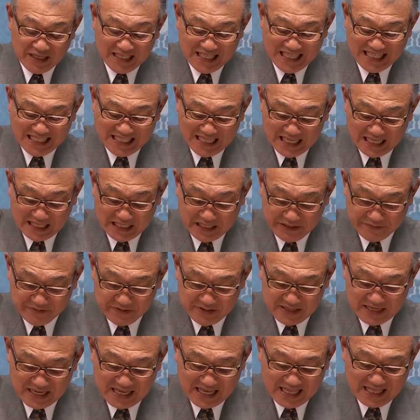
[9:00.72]

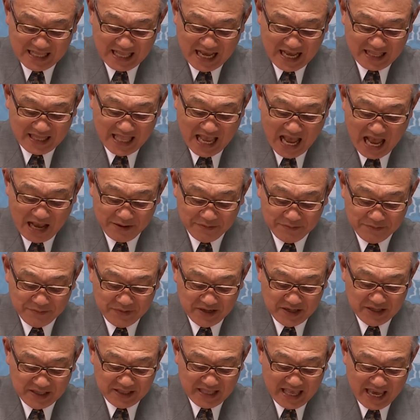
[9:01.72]
initiatives that have
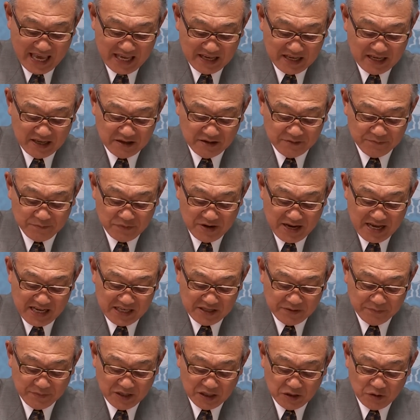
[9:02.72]
been taking
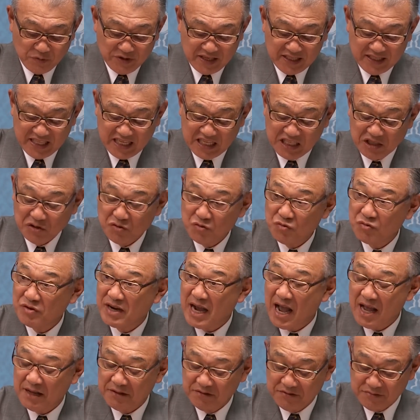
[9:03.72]
place between the 2
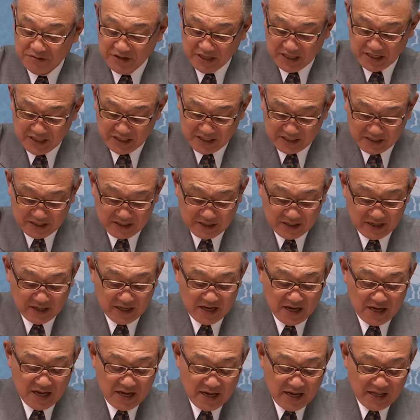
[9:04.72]
countries,
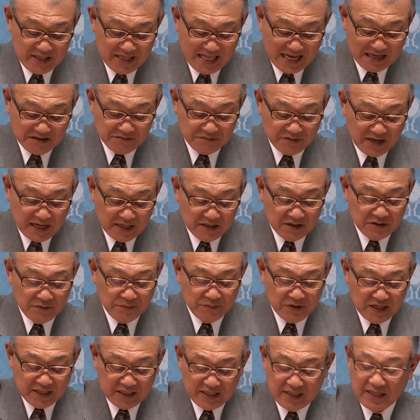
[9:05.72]
the
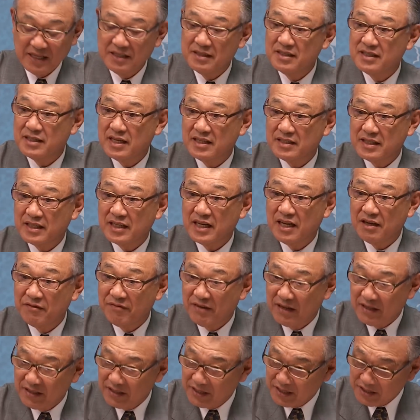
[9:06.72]
Great Britain Sasakawa
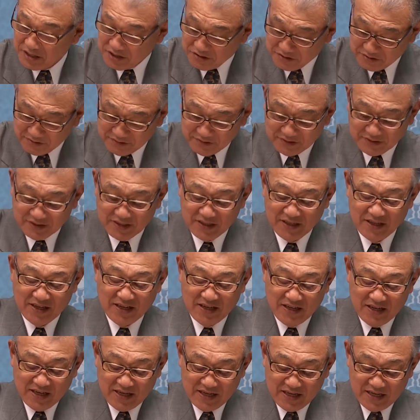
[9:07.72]
Foundation
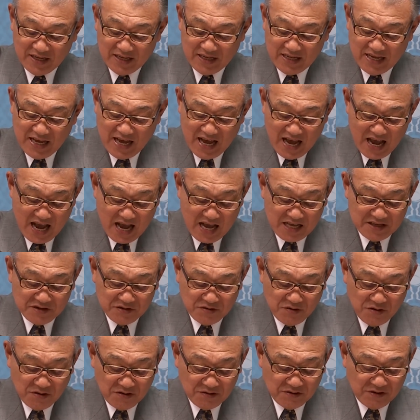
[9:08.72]
has
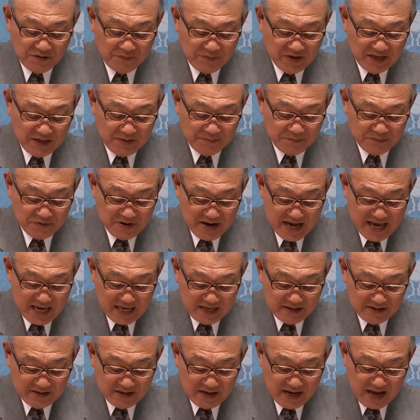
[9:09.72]
long been
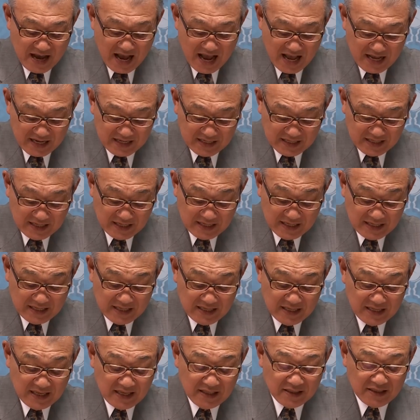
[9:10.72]
playing an
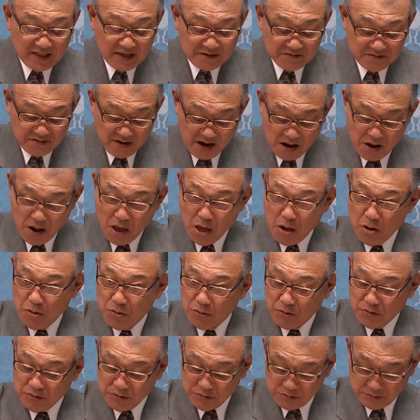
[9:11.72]
integral
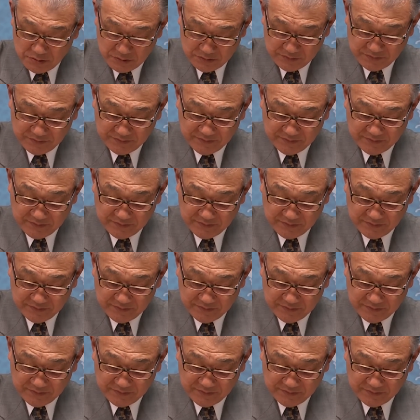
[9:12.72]
role.